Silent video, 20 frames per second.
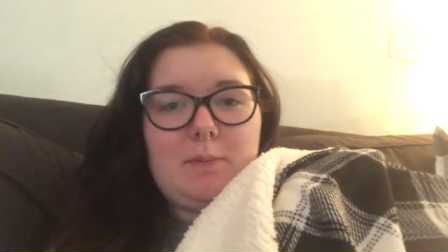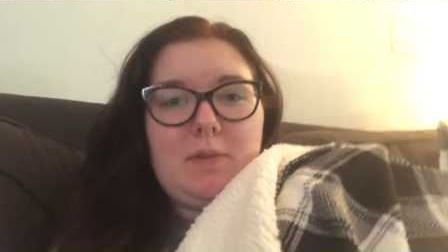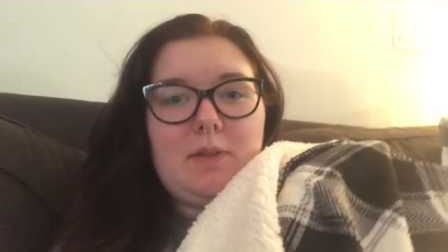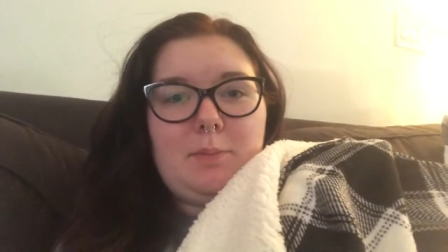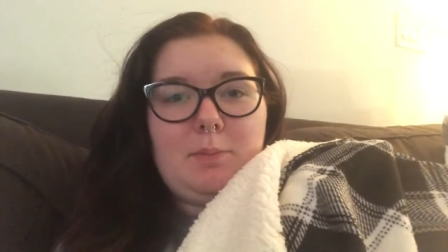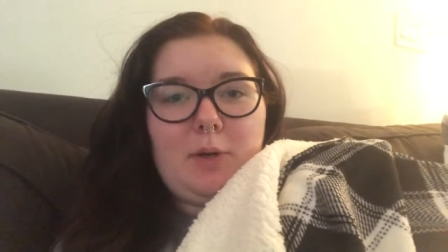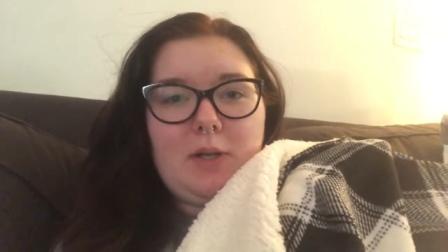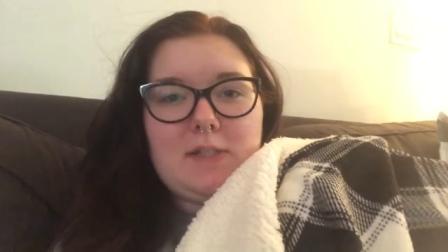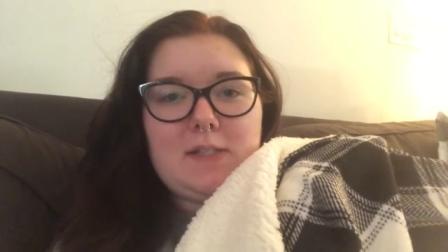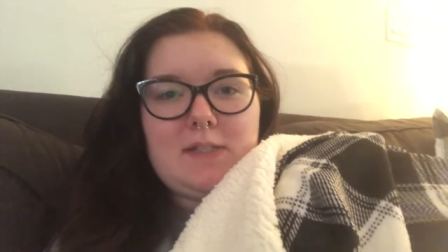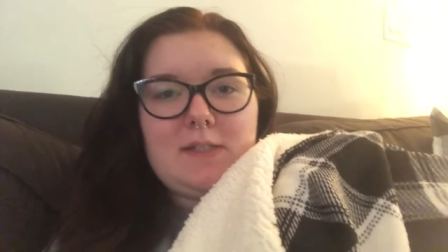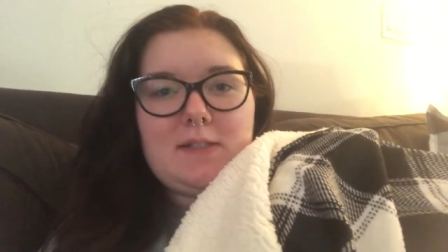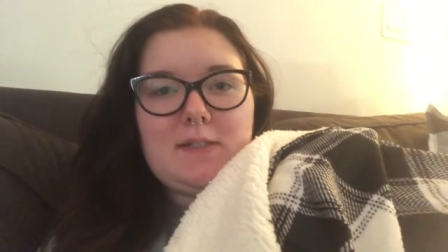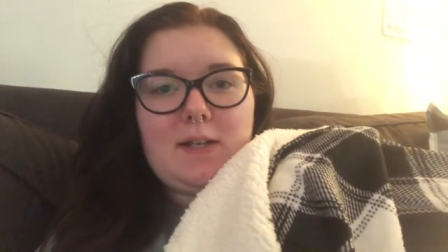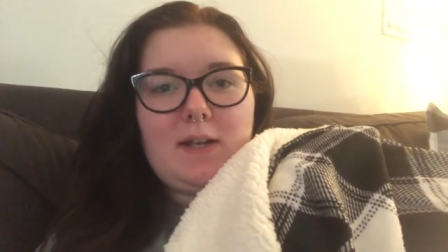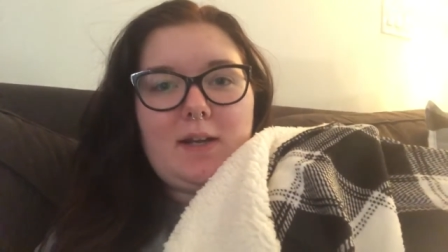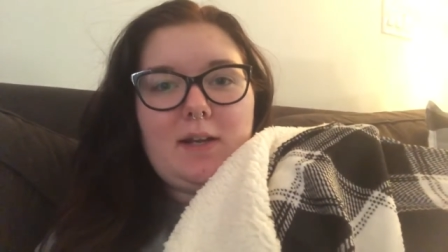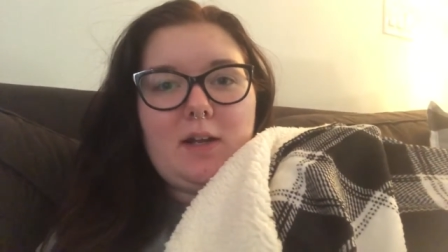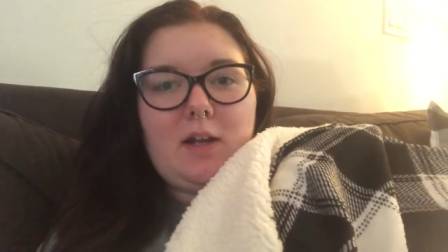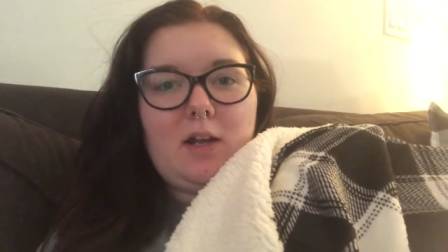of the presents
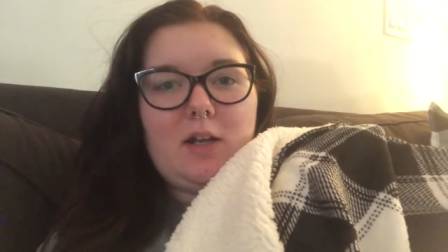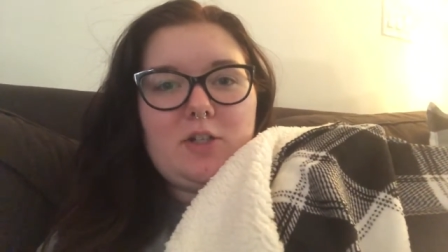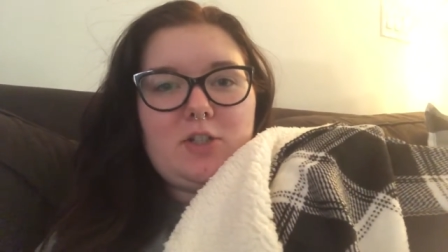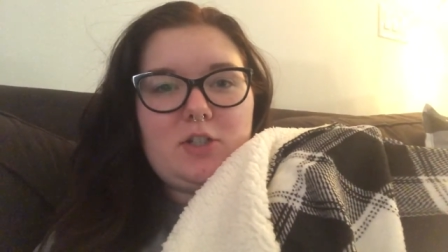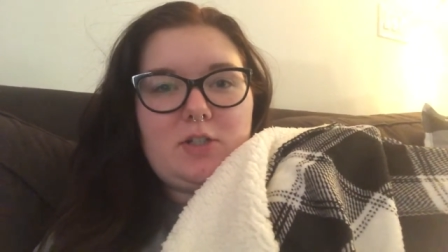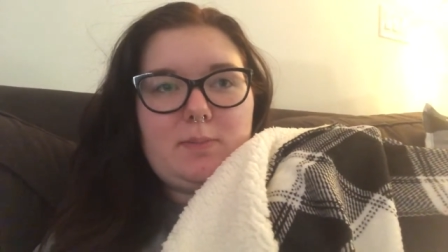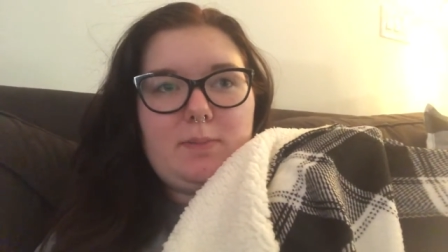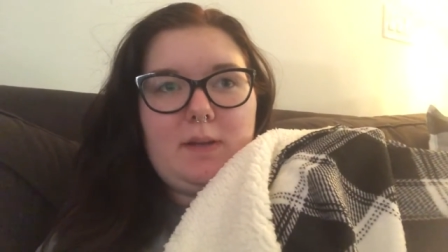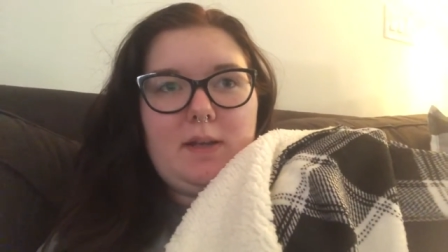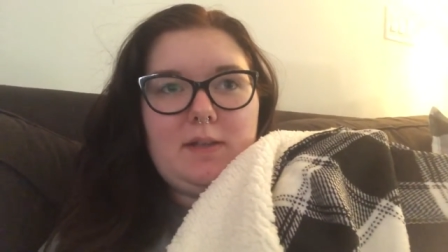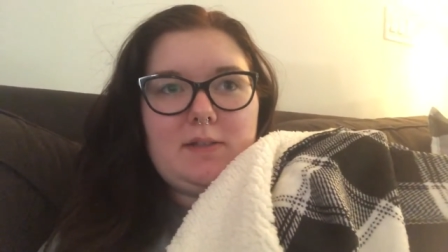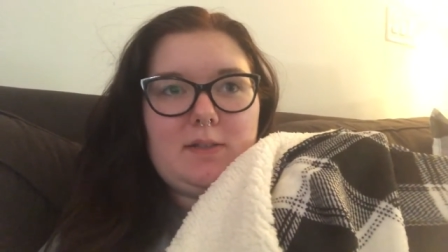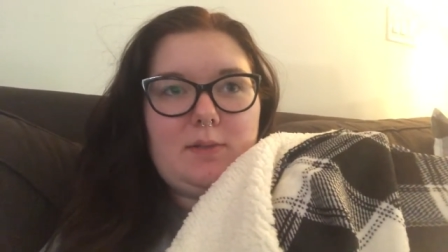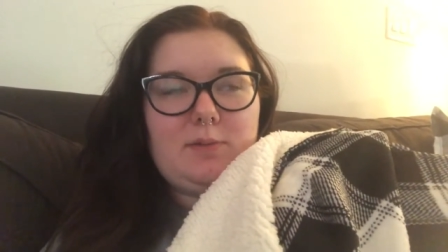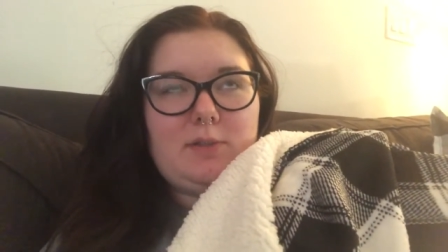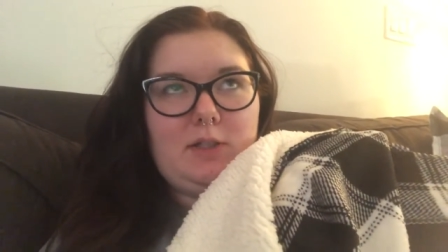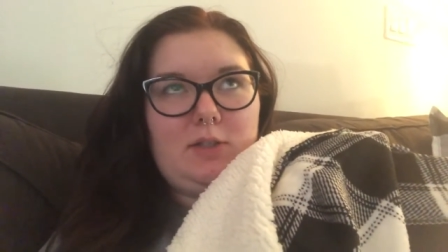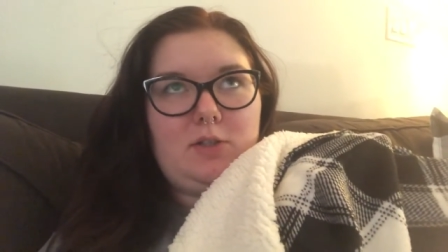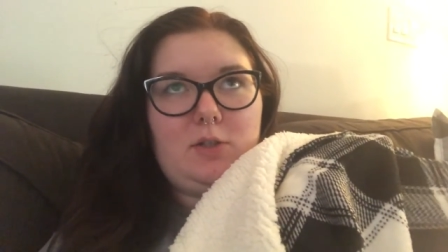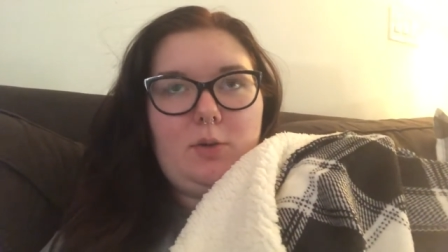that I got just because I
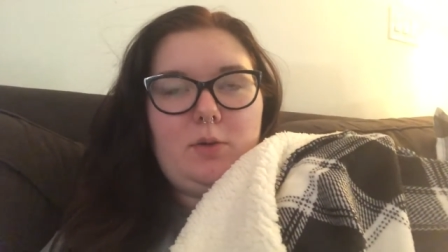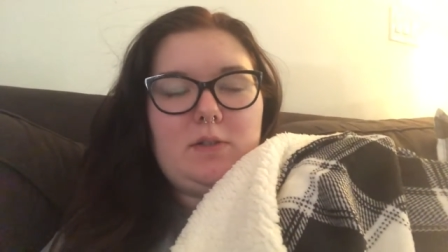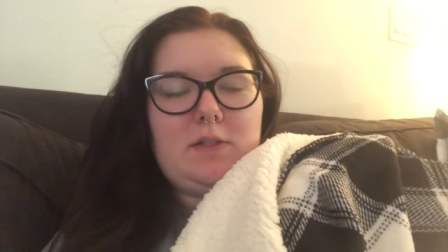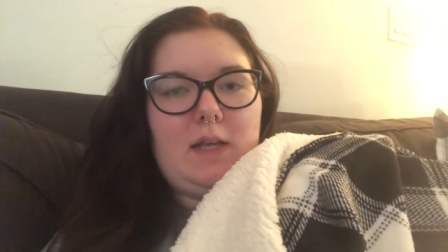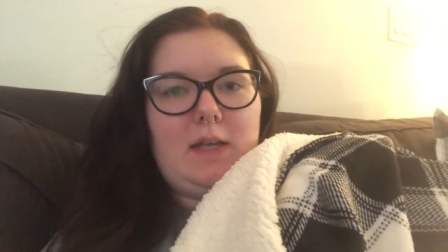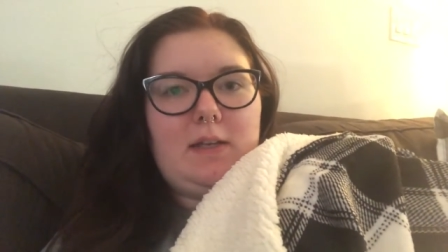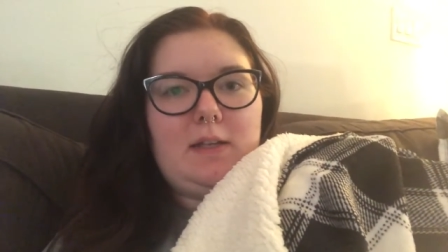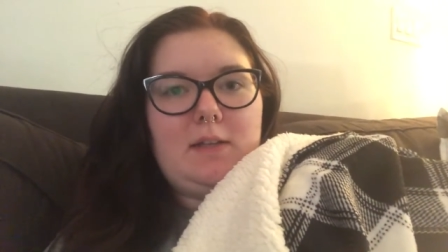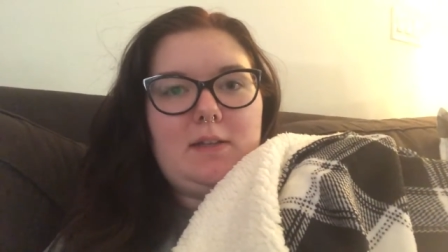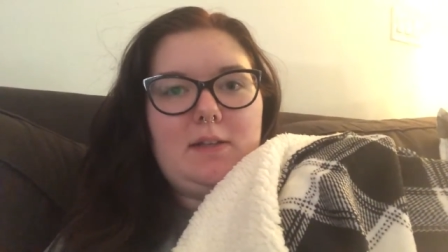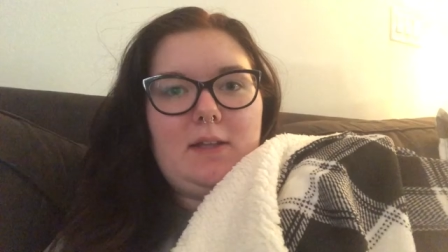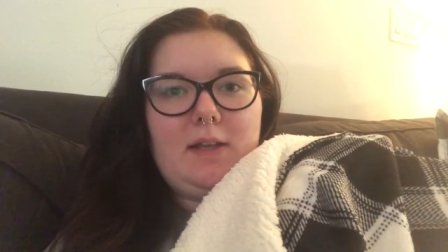was like so excited